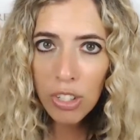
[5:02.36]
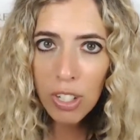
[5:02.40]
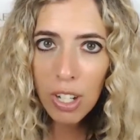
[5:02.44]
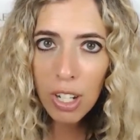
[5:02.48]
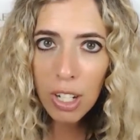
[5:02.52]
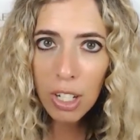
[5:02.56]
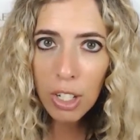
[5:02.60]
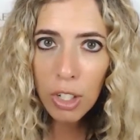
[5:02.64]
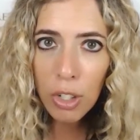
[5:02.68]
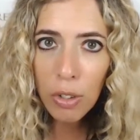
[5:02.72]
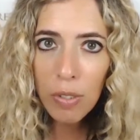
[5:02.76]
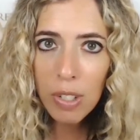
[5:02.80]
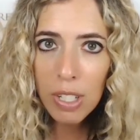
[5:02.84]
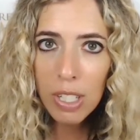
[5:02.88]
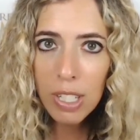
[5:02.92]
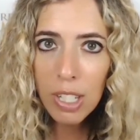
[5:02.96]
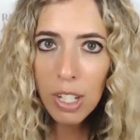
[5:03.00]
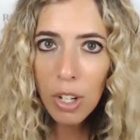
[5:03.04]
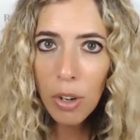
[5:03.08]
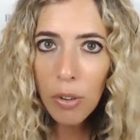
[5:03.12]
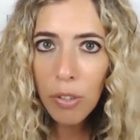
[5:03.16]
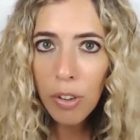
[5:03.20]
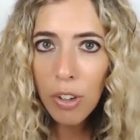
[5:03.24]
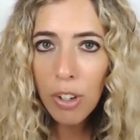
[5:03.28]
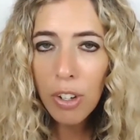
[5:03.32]
and QVC
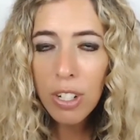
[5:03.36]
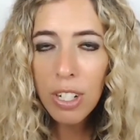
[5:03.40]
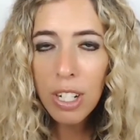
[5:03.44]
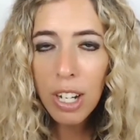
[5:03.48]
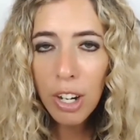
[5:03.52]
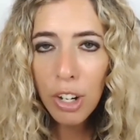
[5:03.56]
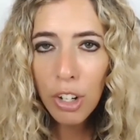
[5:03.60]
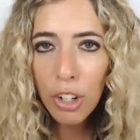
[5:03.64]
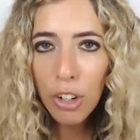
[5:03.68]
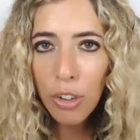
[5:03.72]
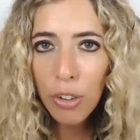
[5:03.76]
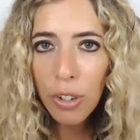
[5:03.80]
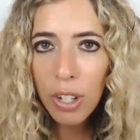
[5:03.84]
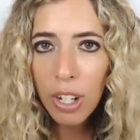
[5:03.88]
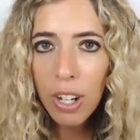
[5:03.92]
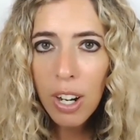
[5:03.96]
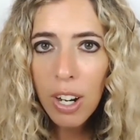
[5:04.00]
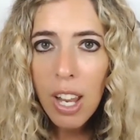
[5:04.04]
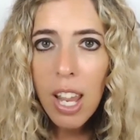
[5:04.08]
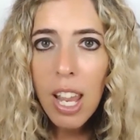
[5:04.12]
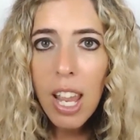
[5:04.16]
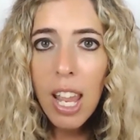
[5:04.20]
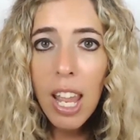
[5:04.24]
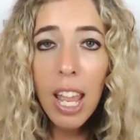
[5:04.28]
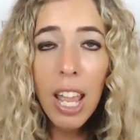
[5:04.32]
over her entire career,
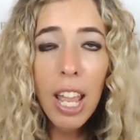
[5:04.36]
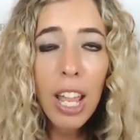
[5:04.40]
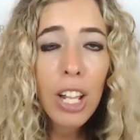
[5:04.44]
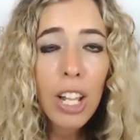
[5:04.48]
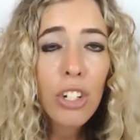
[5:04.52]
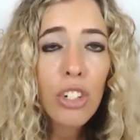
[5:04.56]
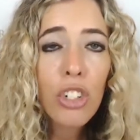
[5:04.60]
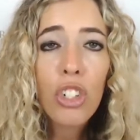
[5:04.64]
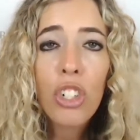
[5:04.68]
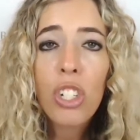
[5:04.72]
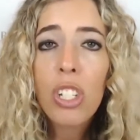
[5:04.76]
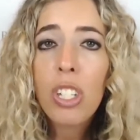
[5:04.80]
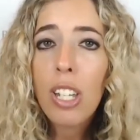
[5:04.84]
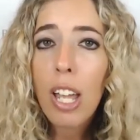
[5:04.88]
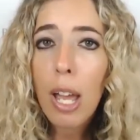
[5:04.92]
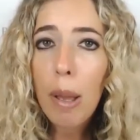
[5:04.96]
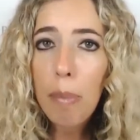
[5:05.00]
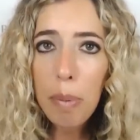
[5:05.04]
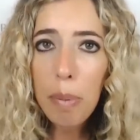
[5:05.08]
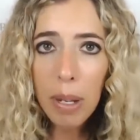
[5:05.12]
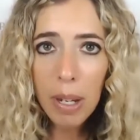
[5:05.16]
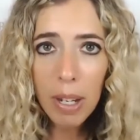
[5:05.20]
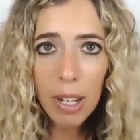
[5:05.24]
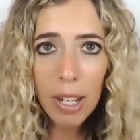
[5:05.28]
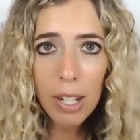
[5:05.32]
and she's epic.